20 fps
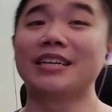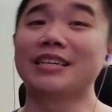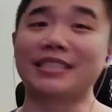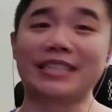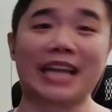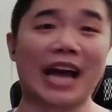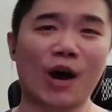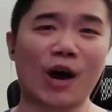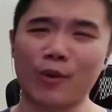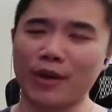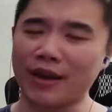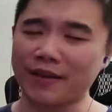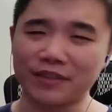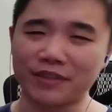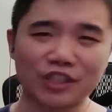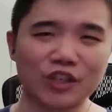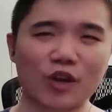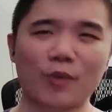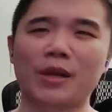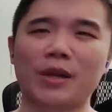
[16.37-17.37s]
Now we have
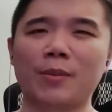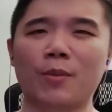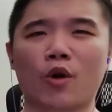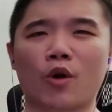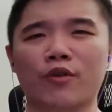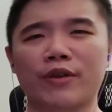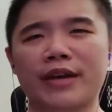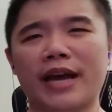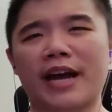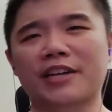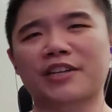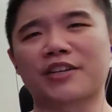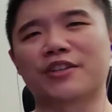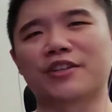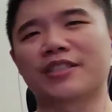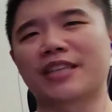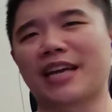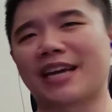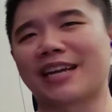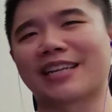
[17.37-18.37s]
so many more
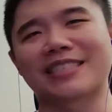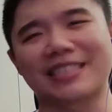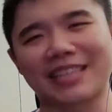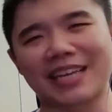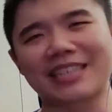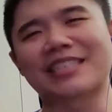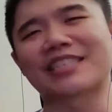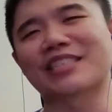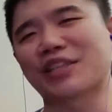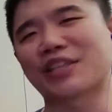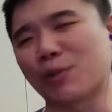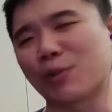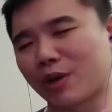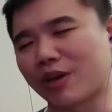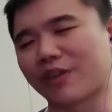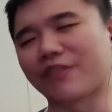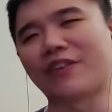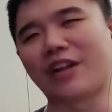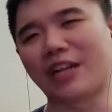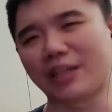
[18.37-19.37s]
reactors, and it's nice to see what
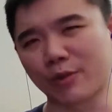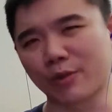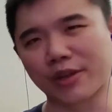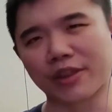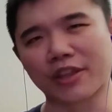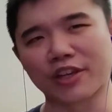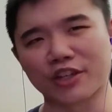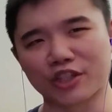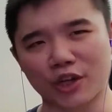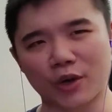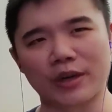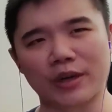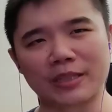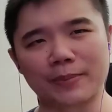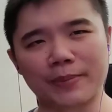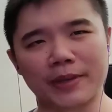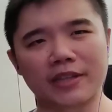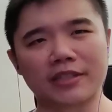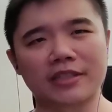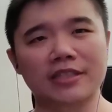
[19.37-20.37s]
a following this show has
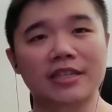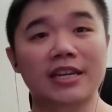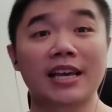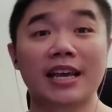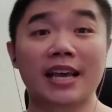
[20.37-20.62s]
built.